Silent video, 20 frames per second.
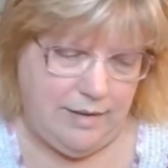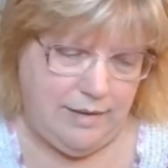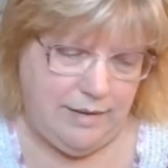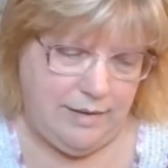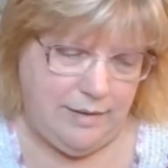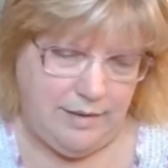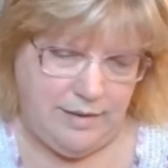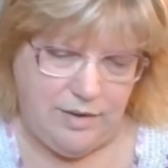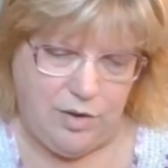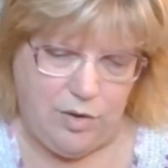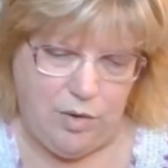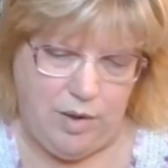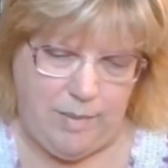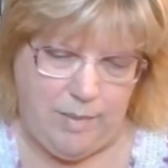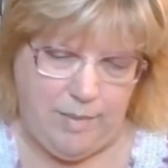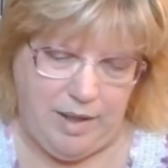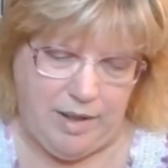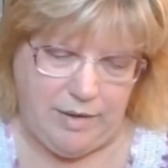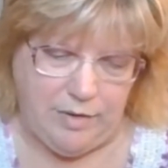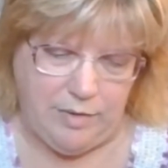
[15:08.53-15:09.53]
It's a cream
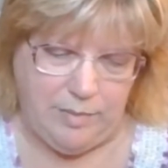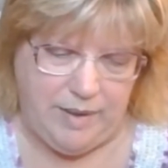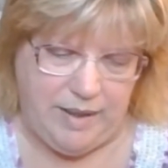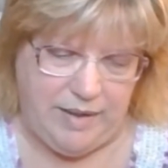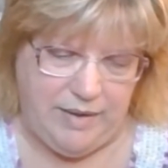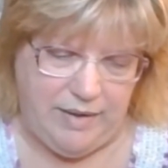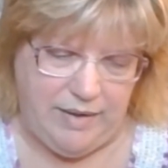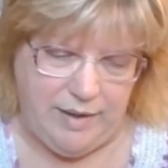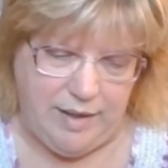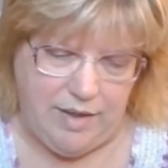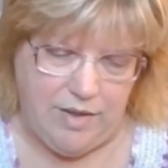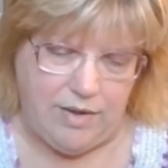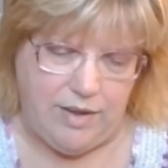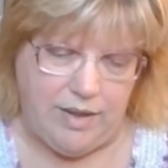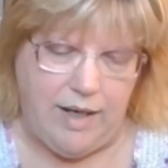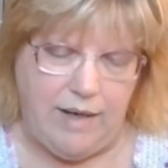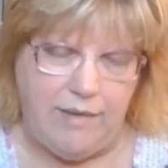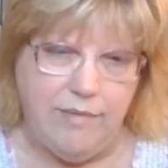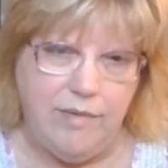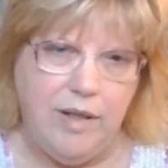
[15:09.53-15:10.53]
color, but I think they call it
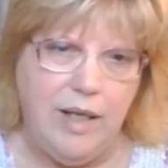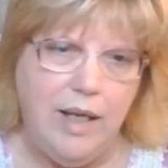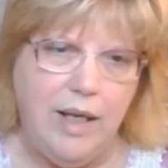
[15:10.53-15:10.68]
ivory.